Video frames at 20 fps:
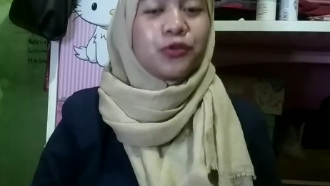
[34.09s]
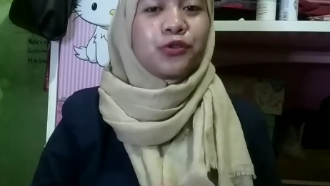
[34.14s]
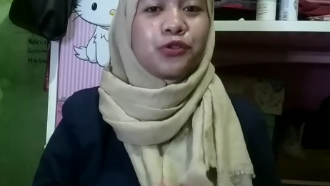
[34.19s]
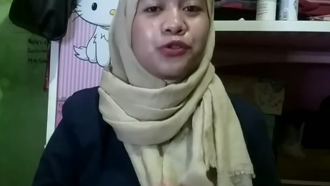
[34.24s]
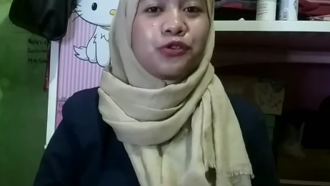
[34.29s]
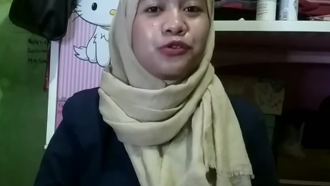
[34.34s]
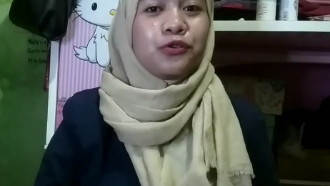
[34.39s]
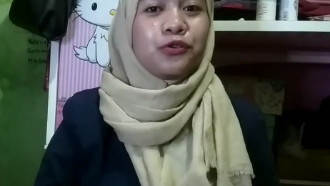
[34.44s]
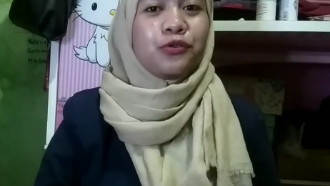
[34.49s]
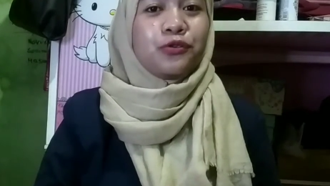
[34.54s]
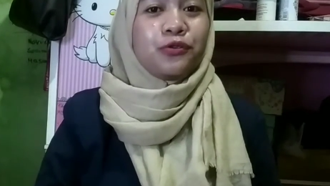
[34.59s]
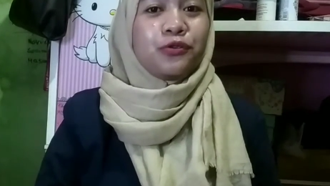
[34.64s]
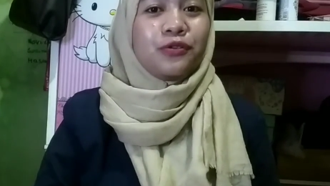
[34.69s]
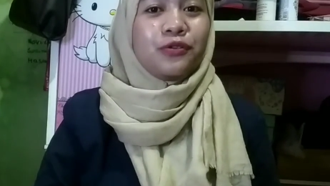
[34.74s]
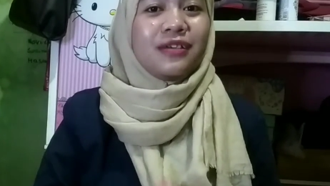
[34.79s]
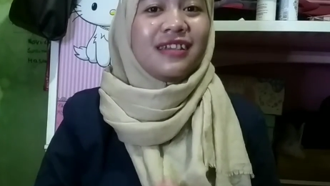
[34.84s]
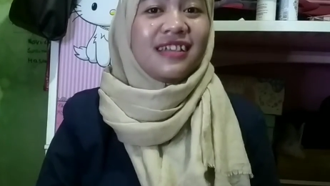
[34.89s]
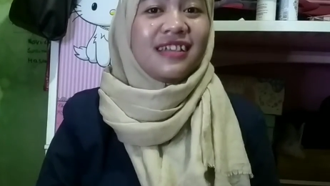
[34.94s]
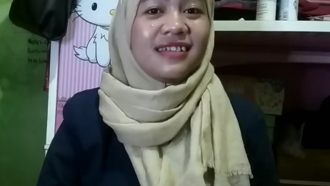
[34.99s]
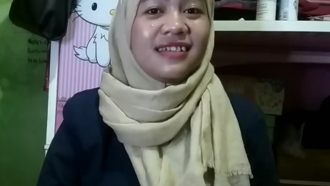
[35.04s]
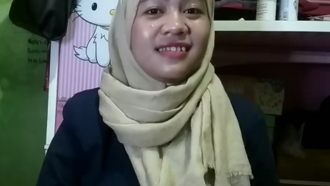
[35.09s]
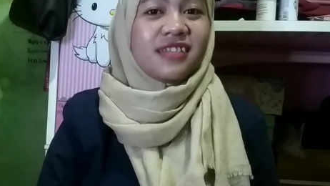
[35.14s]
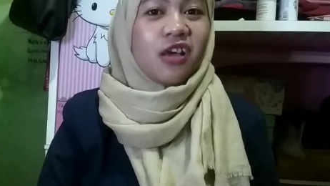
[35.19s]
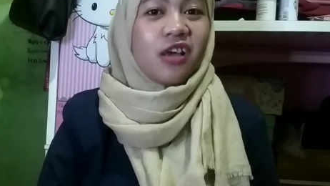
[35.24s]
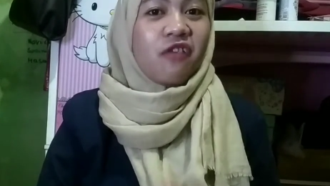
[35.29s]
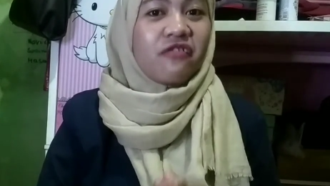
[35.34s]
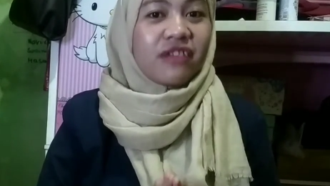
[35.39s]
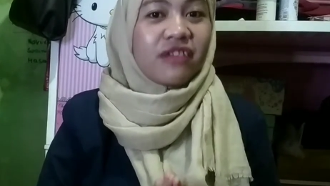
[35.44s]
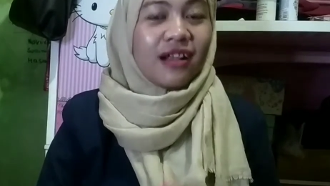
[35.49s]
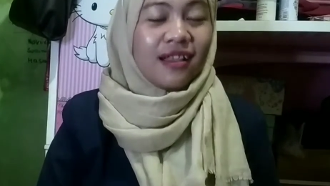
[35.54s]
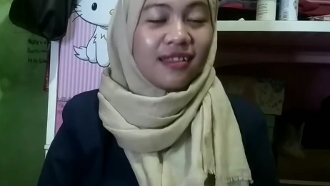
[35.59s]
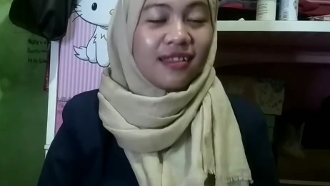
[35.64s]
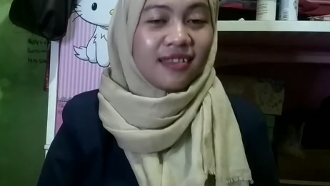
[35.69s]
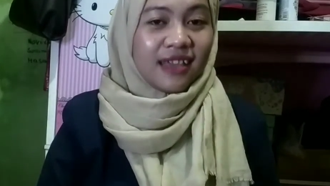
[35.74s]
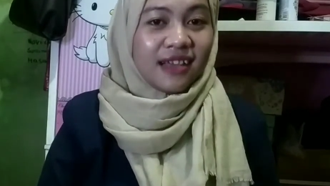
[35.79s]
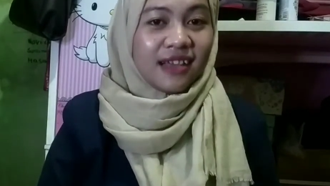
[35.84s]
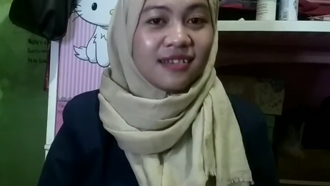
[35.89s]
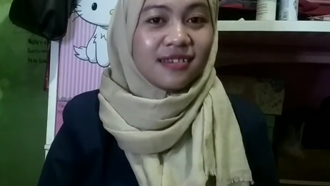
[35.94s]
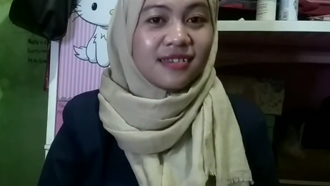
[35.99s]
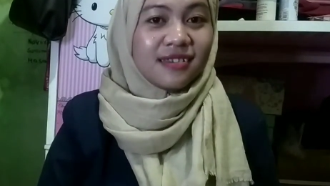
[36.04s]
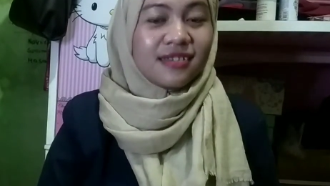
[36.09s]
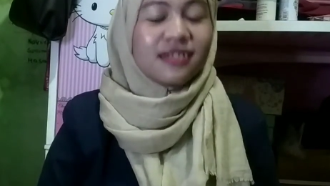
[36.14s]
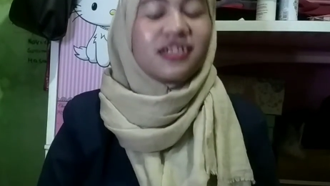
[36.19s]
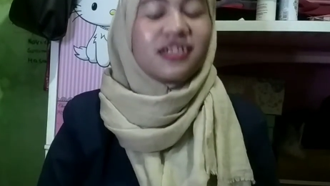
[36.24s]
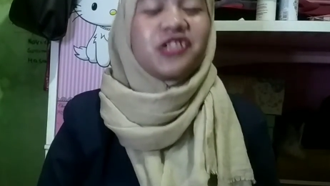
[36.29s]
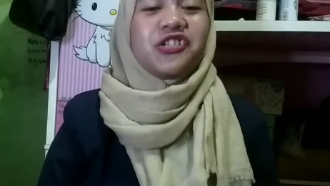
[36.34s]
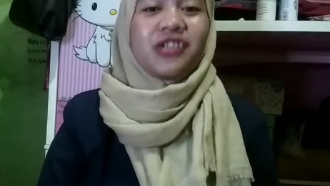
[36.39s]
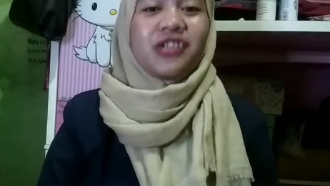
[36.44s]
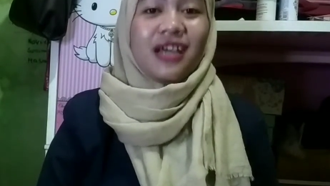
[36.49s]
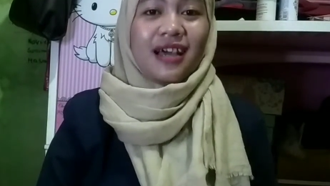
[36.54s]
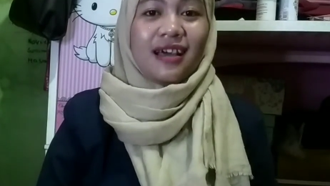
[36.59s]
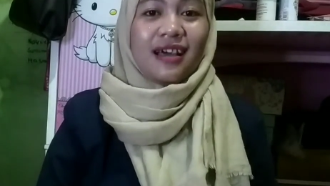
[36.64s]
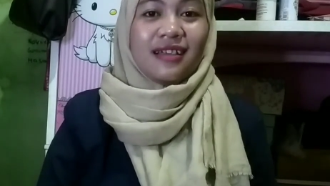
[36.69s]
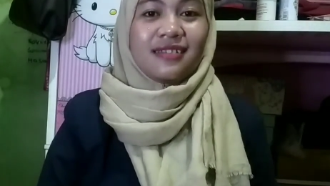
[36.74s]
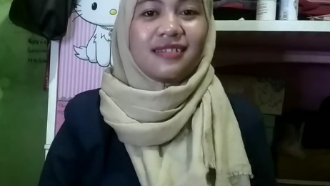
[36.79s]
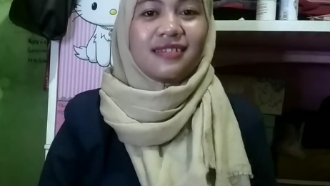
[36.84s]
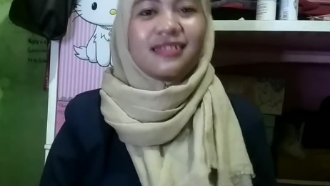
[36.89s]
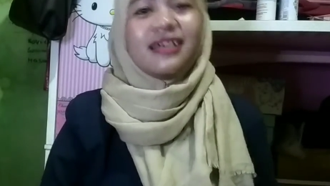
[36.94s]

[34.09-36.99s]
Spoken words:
to do these several things, such as